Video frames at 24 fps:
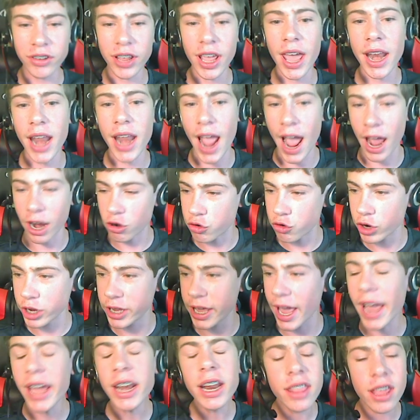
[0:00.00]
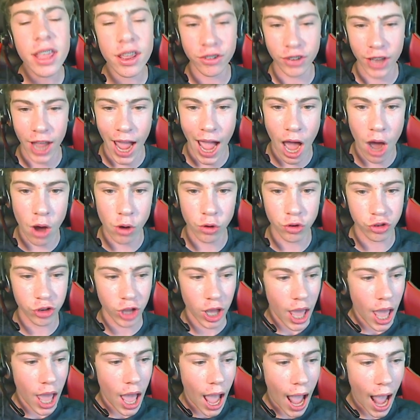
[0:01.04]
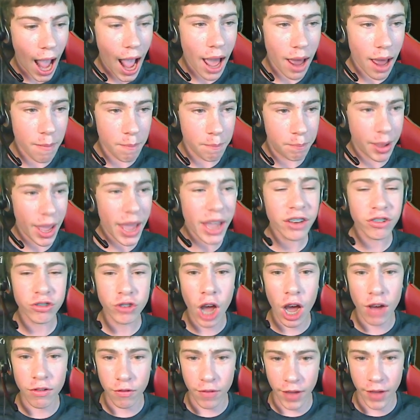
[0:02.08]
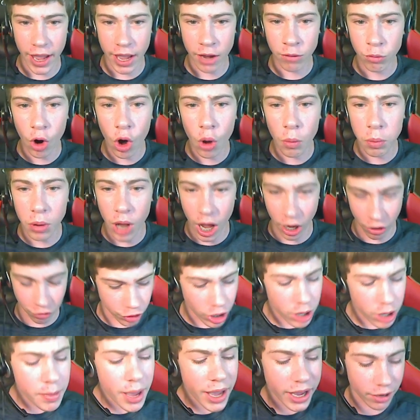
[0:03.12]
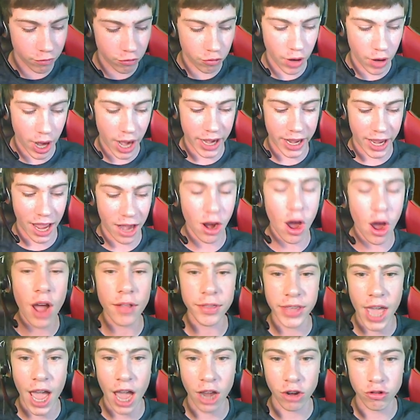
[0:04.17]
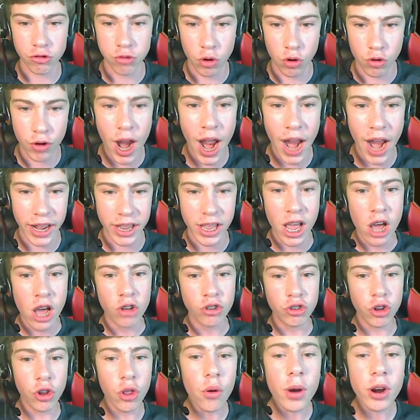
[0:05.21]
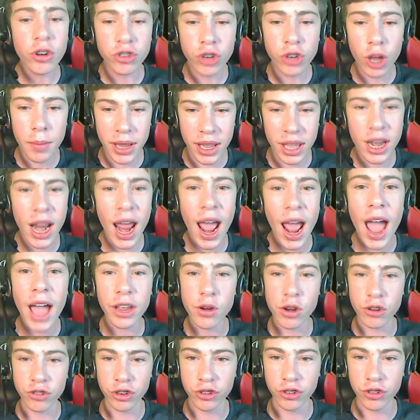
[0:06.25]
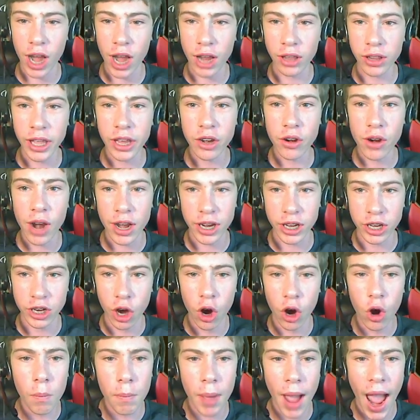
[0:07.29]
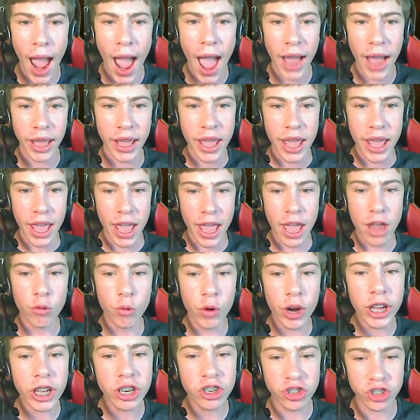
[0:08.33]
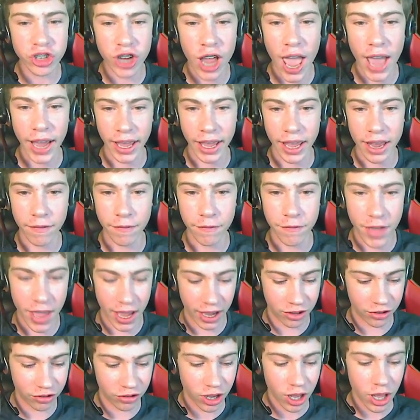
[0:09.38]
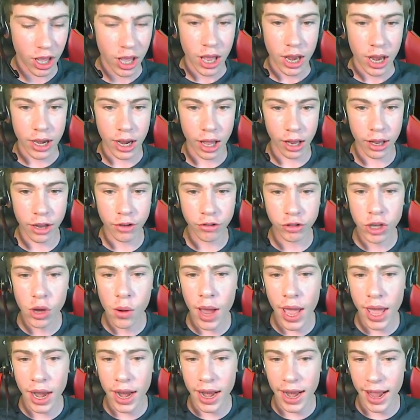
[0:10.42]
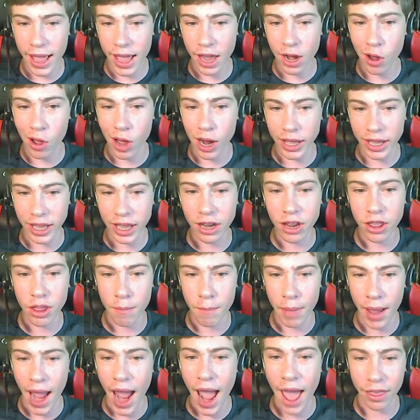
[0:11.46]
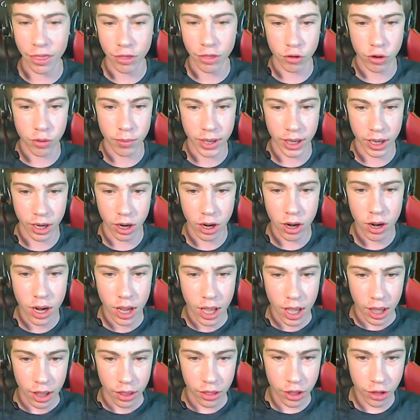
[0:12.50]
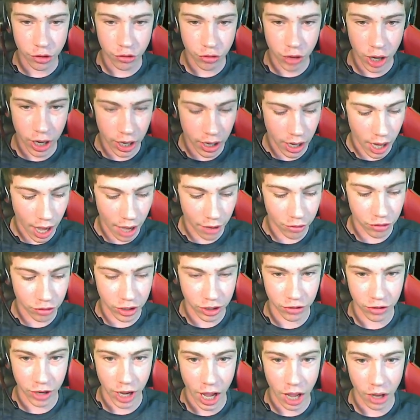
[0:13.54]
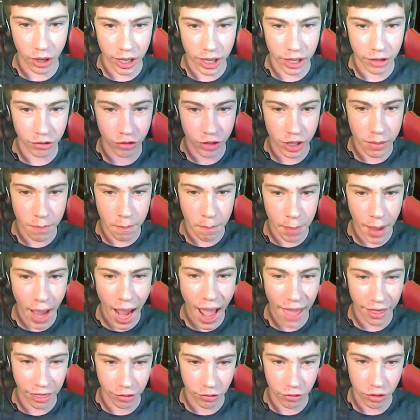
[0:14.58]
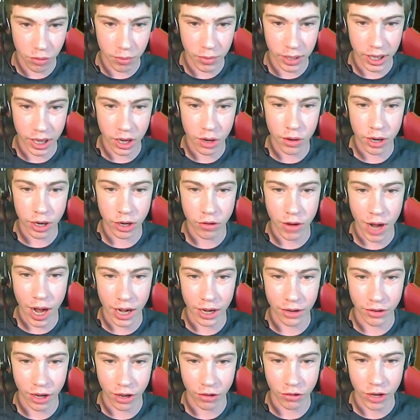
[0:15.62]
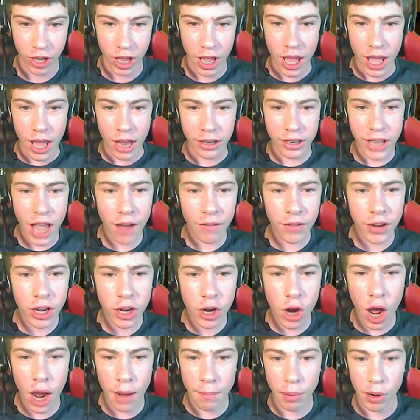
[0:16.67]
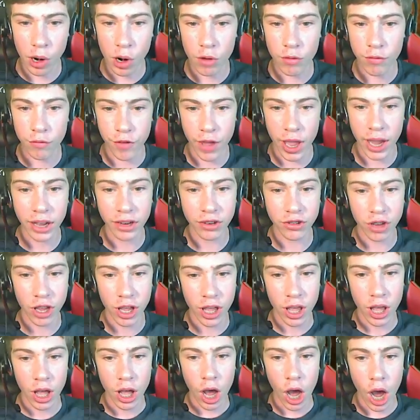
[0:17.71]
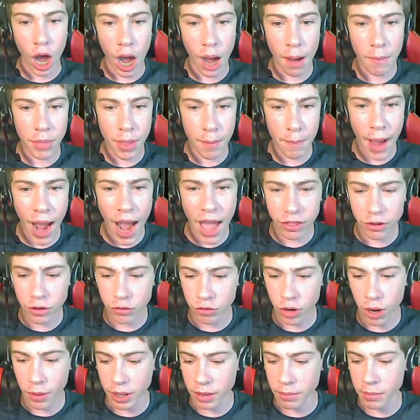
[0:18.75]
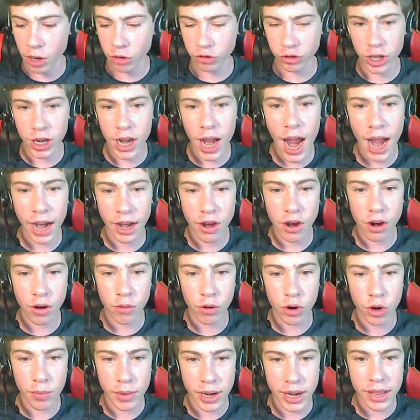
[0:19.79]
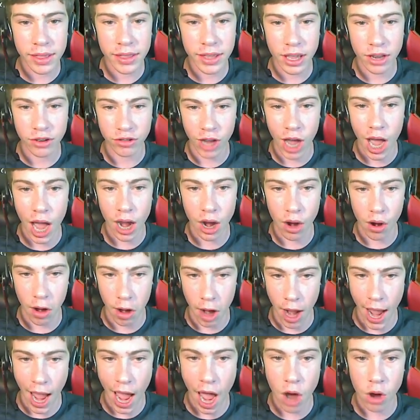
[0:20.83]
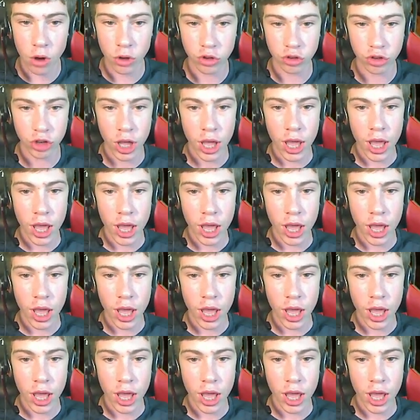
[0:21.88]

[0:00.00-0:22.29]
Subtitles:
ahead and created this house and based off of a Roblox remake of Granny, and not the actual Granny. So there were some inaccuracies that I later had to go back and recheck and fix. Now let's go ahead and head on into the bathroom here. This right here, as you can tell, is the bathroom here in Granny's house. Definitely not perfect. The bathroom is probably the most inaccurate room in the entire house.